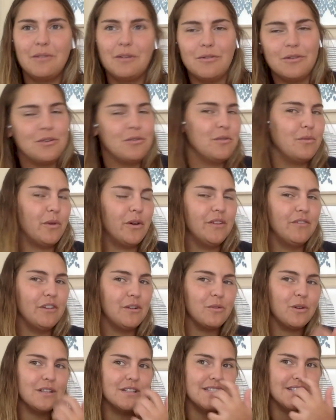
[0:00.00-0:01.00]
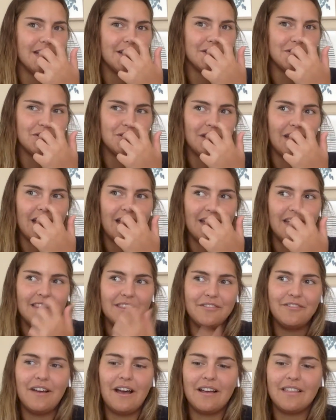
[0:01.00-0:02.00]
We were doing 1v1s yesterday
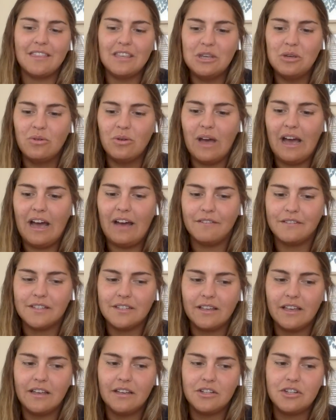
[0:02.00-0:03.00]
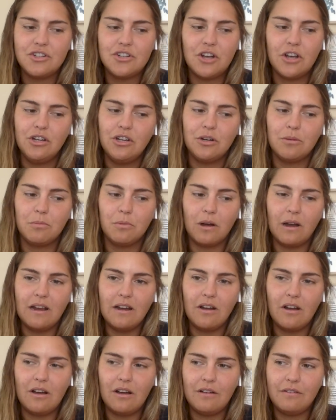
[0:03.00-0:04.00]
and the fact that you have to like shut your
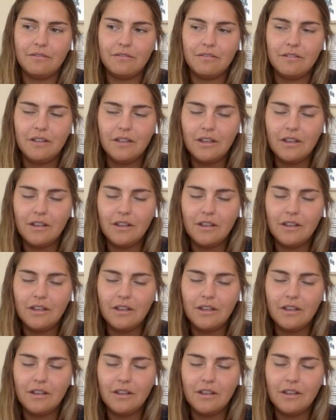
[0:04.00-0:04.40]
brain off